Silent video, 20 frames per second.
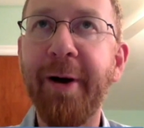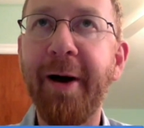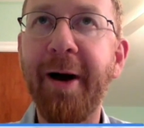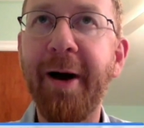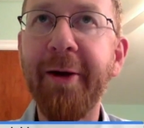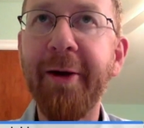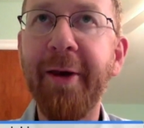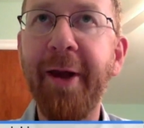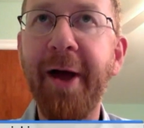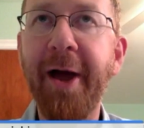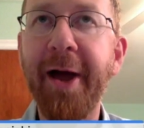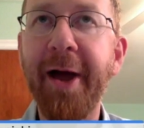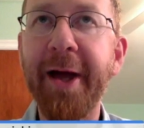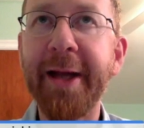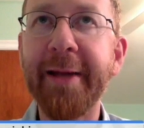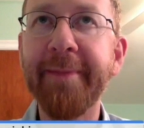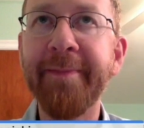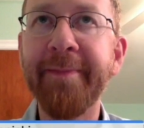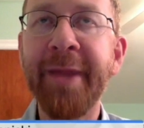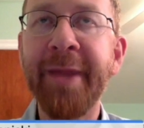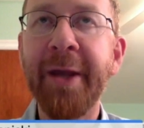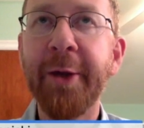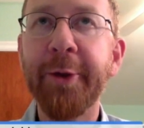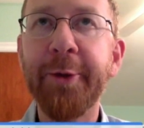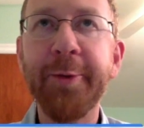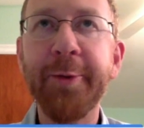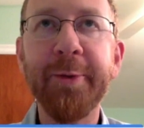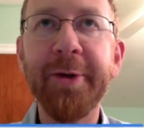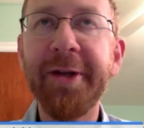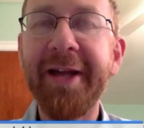online,
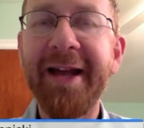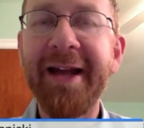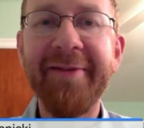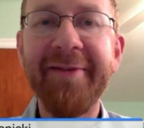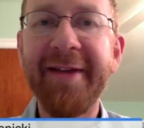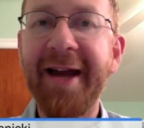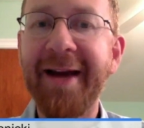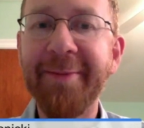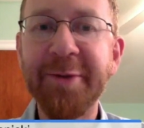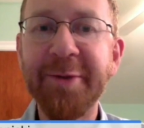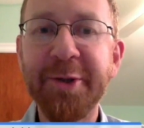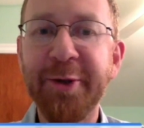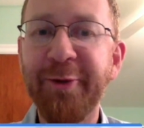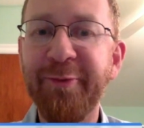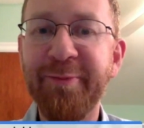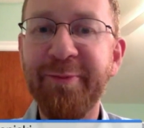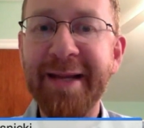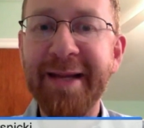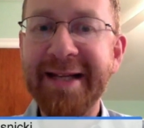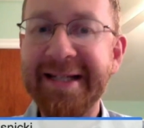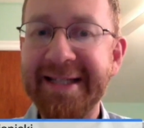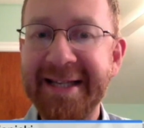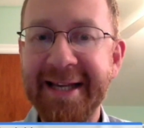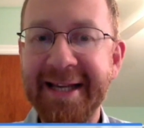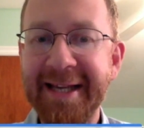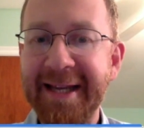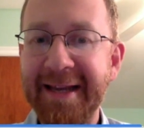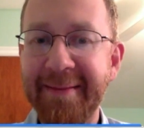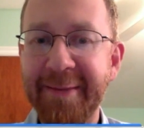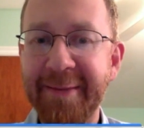you really have the option of
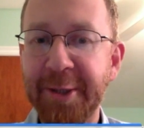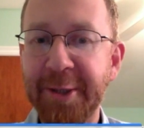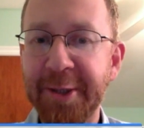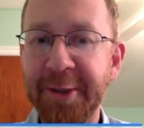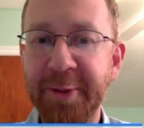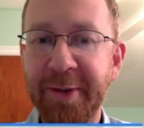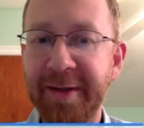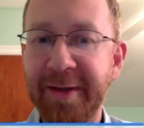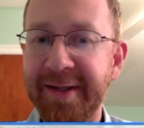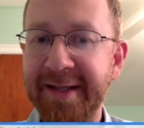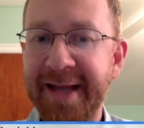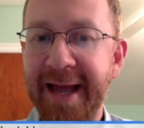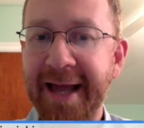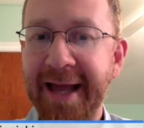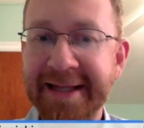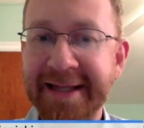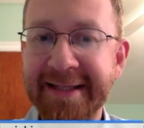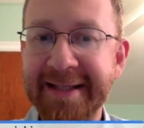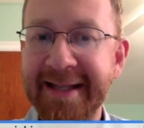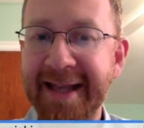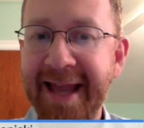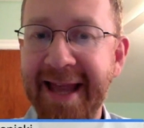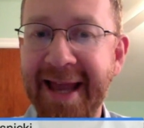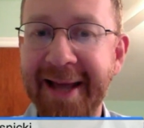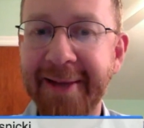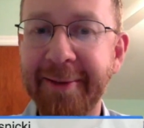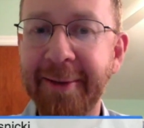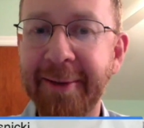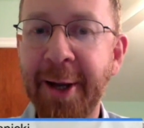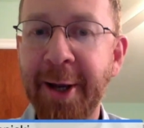mixing images with text
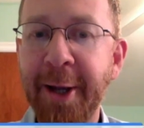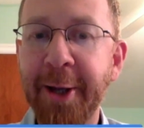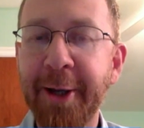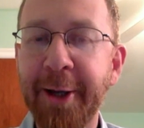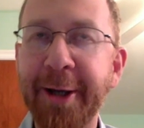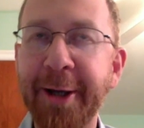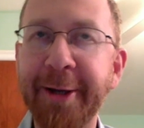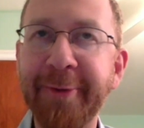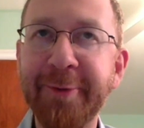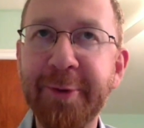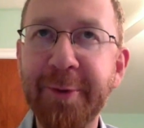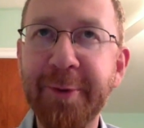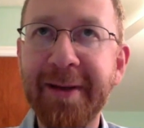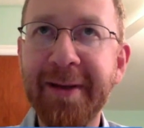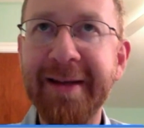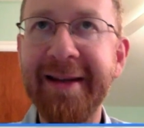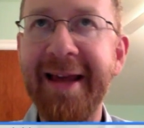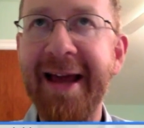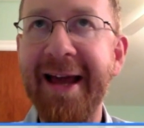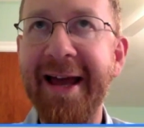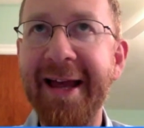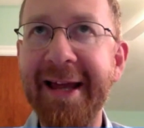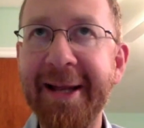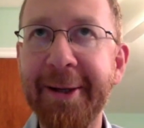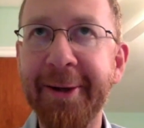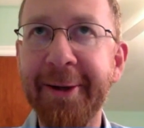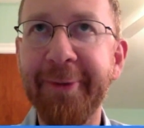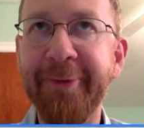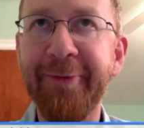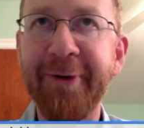and kind of doing that
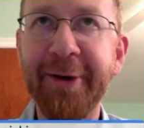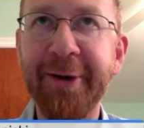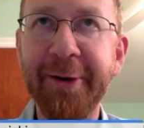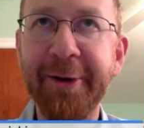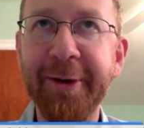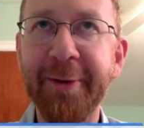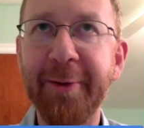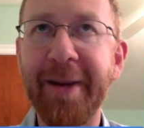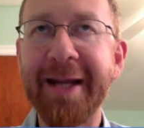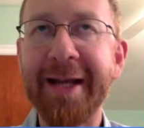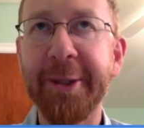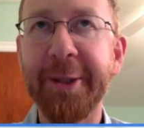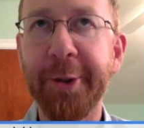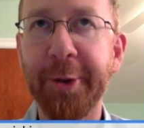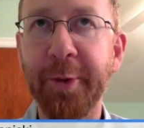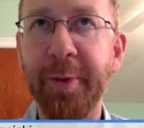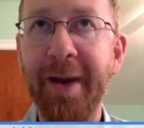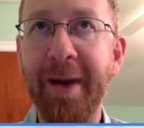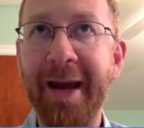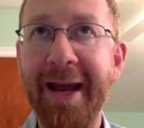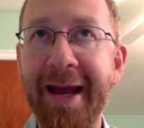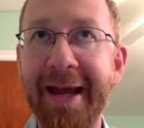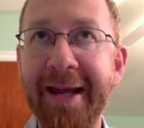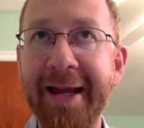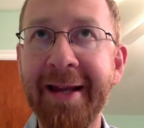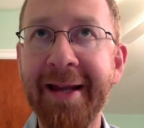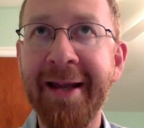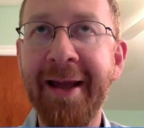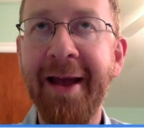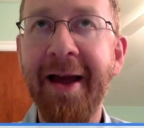in a fairly regular
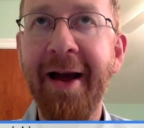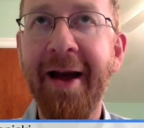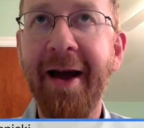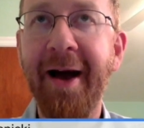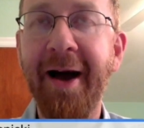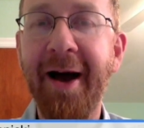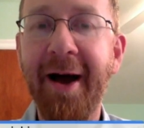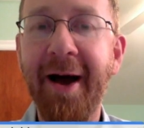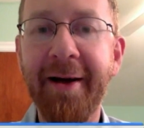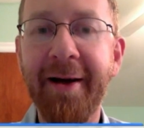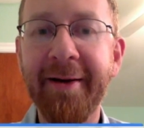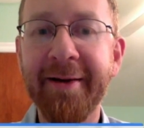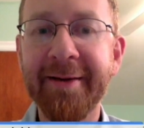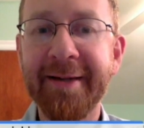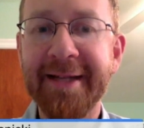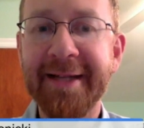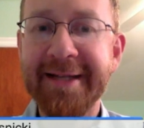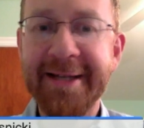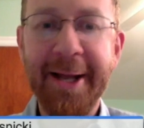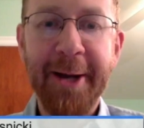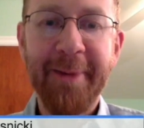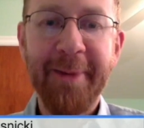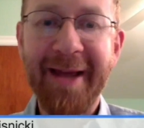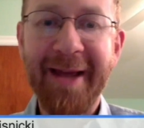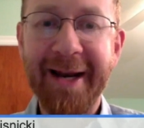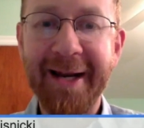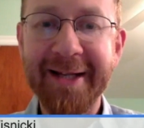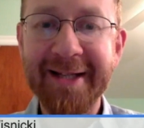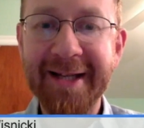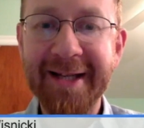way is not a
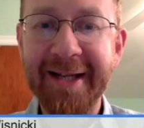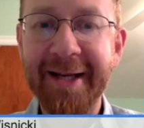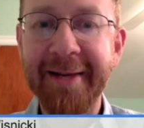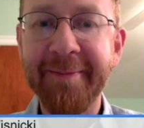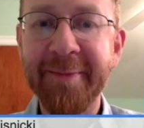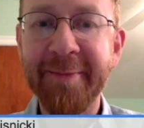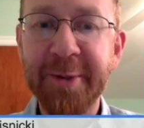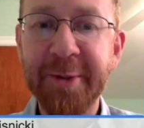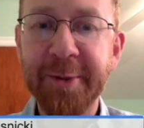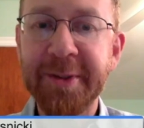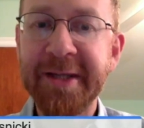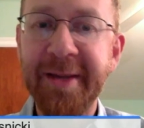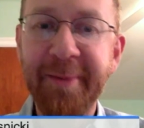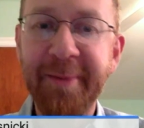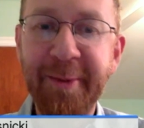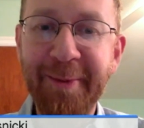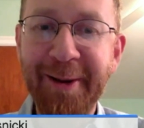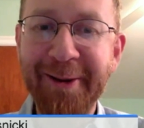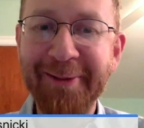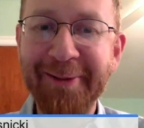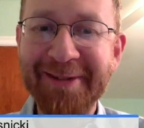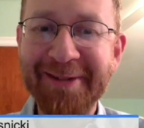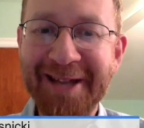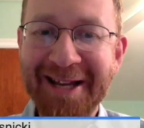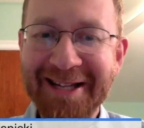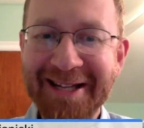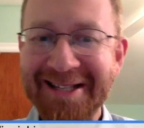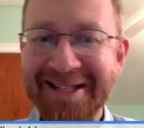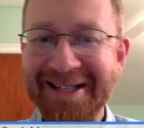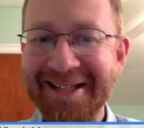bad idea. So some amount of
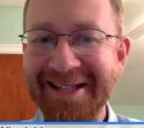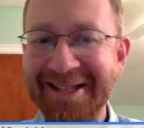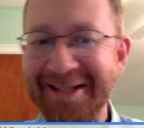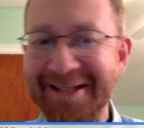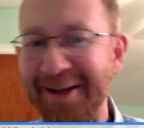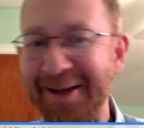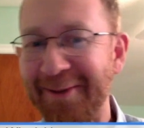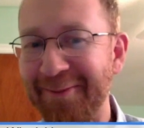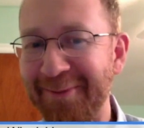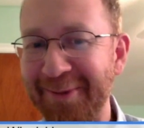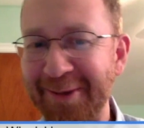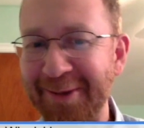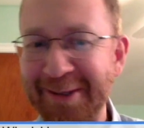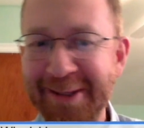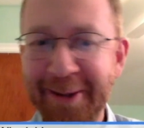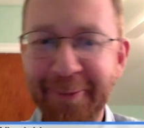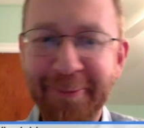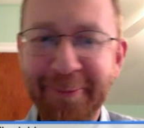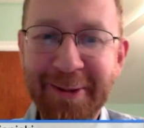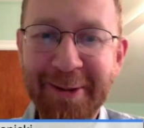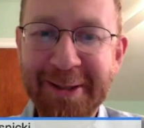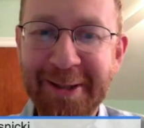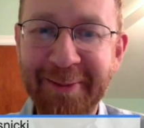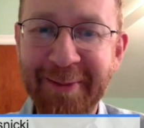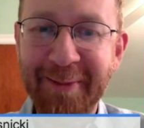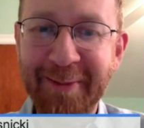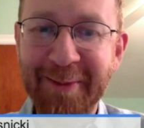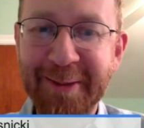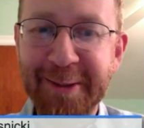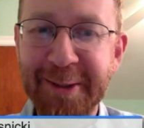text, some
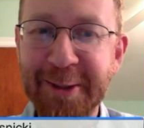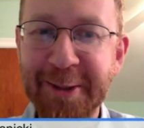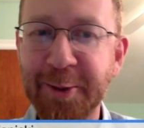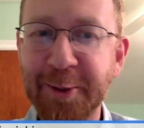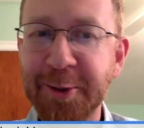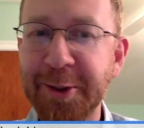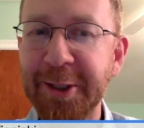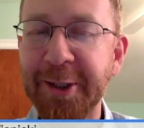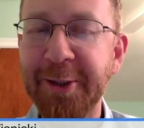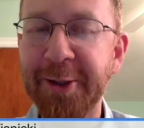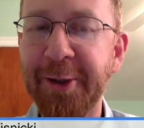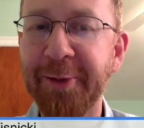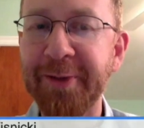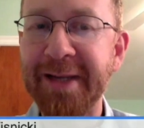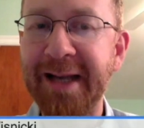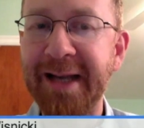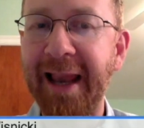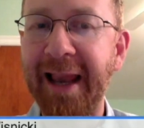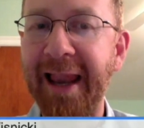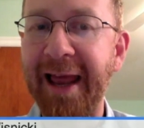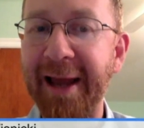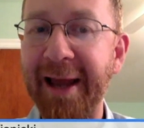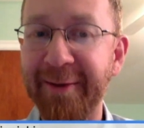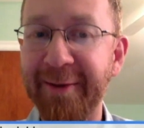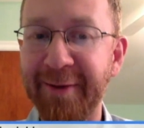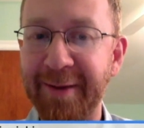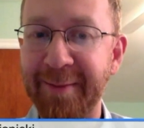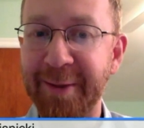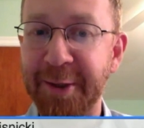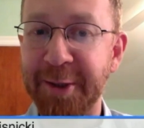images. Usually you don't need a lot
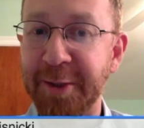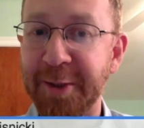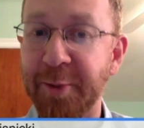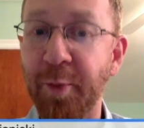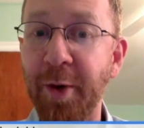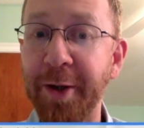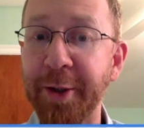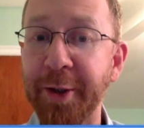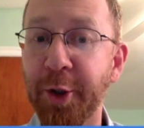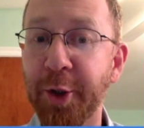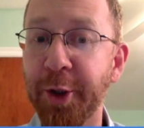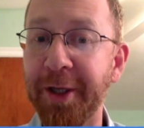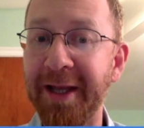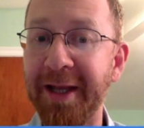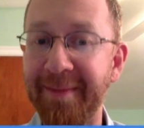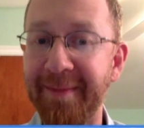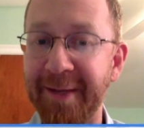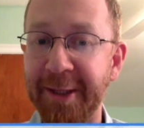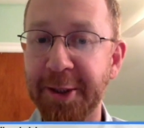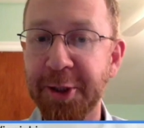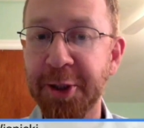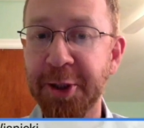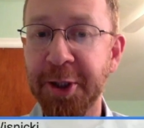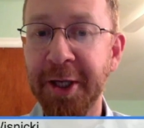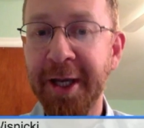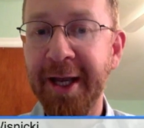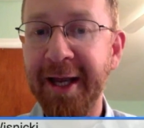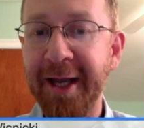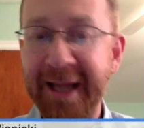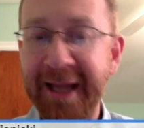of images. One good image
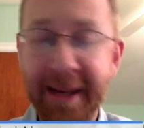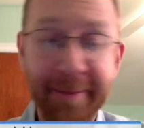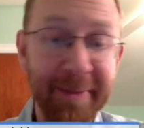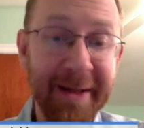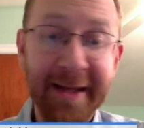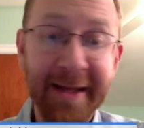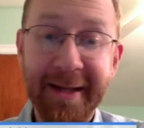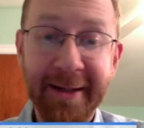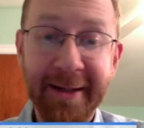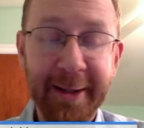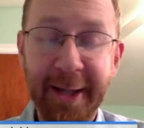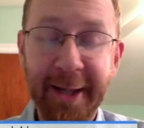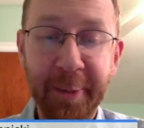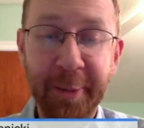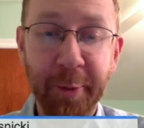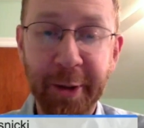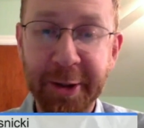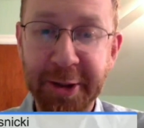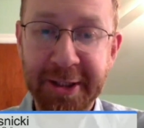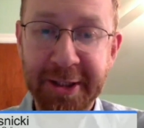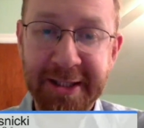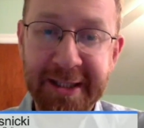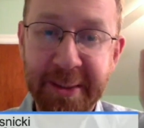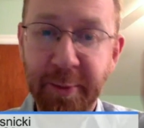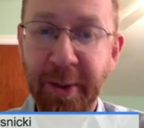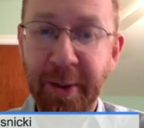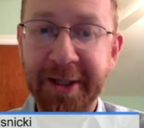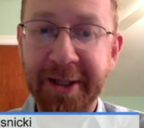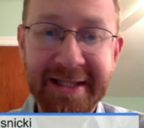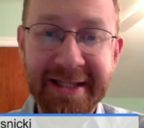can work just as
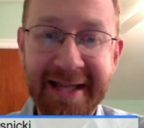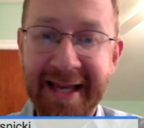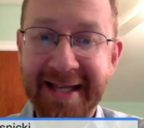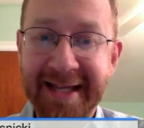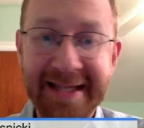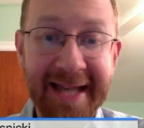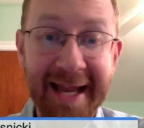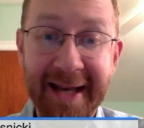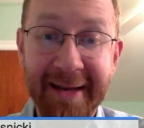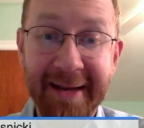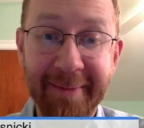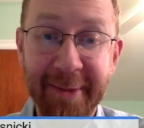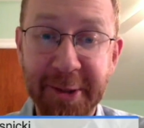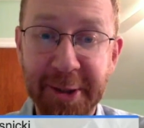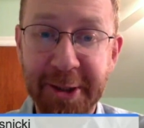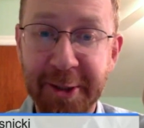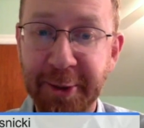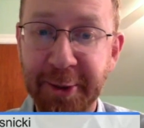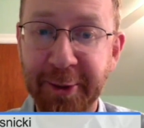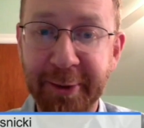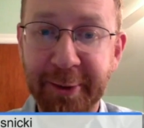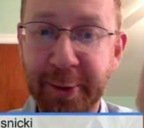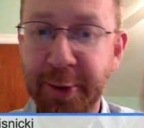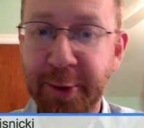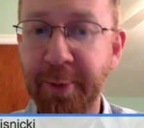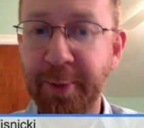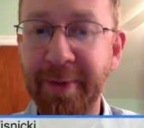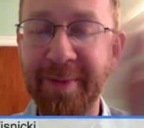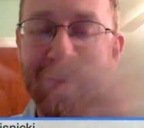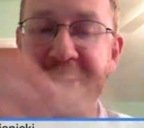well as, say, 10 images or
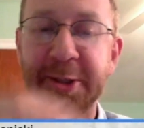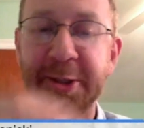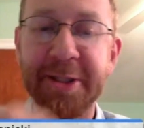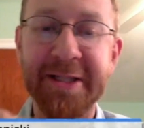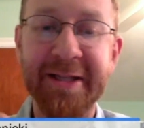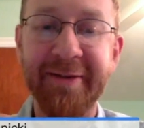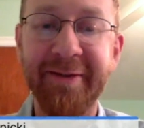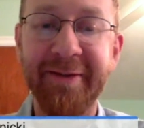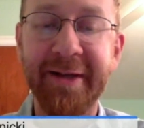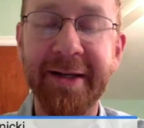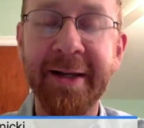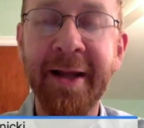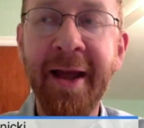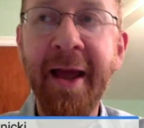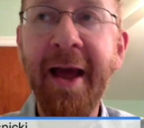2 images even.